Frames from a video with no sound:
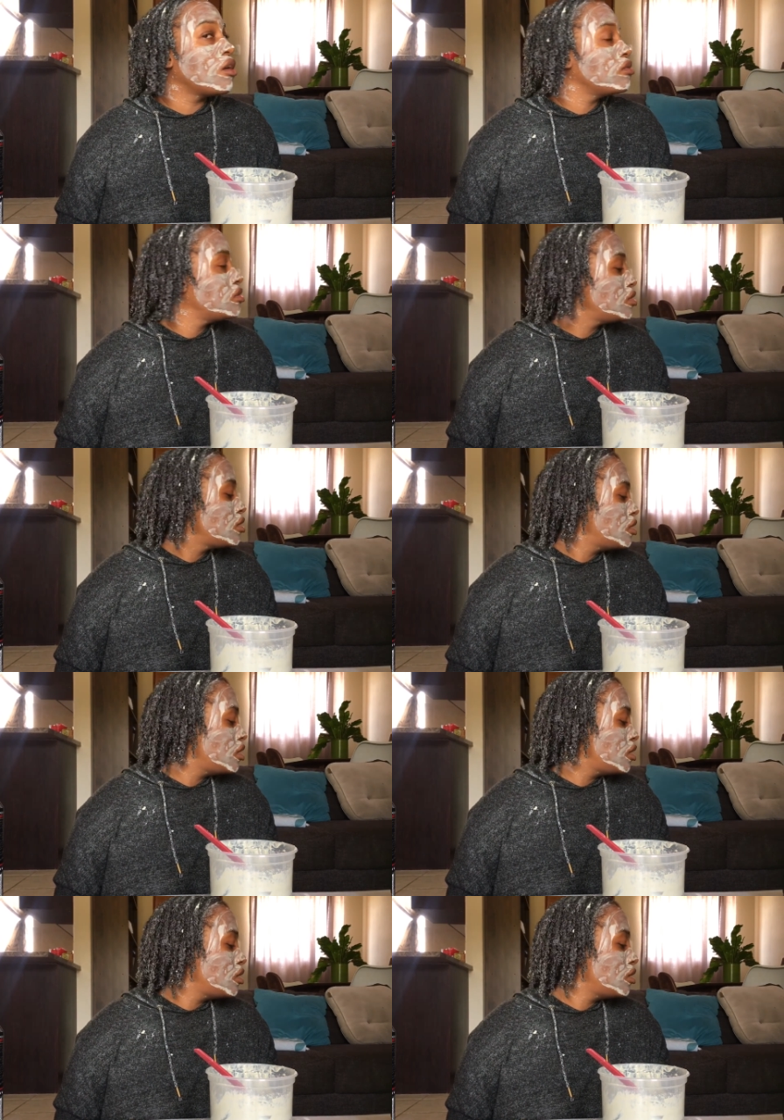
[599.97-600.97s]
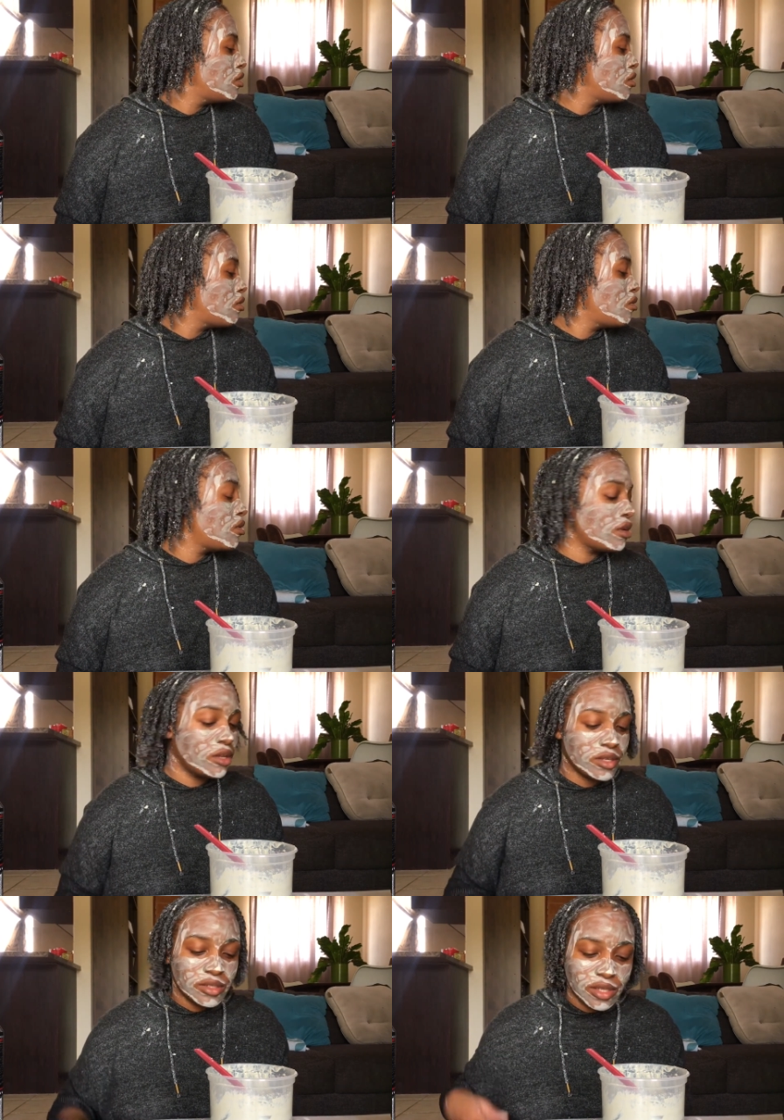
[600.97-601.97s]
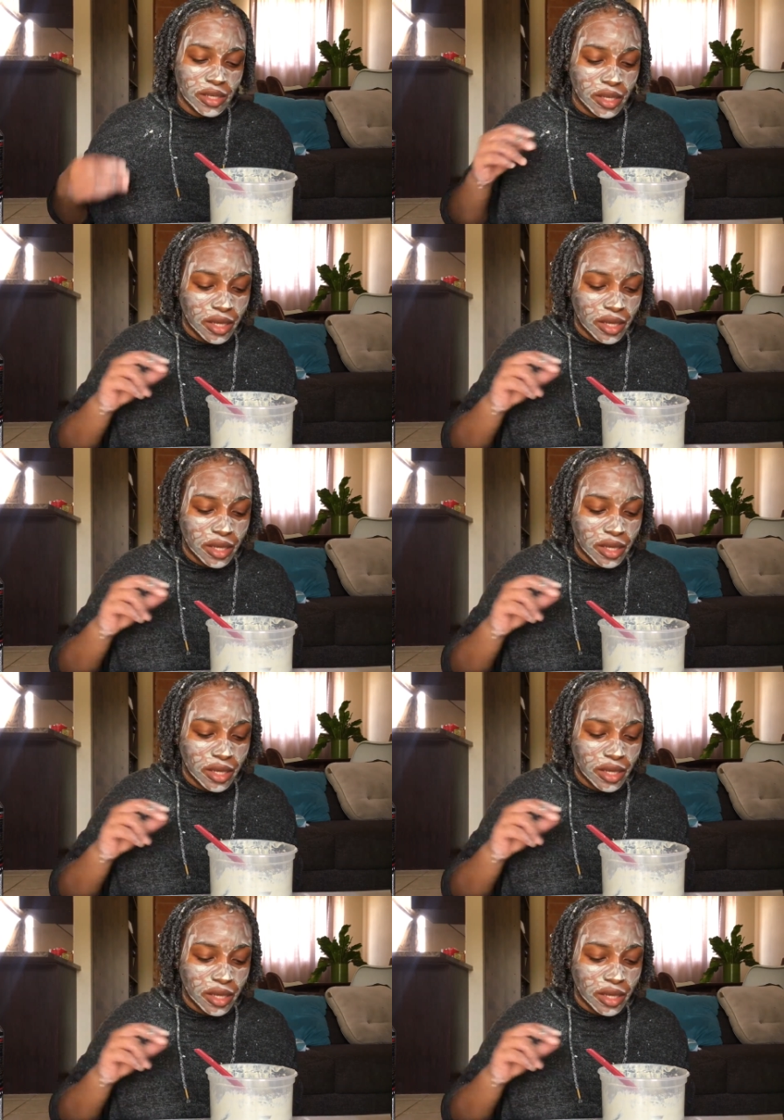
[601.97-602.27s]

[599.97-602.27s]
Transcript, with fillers: coated in all of this.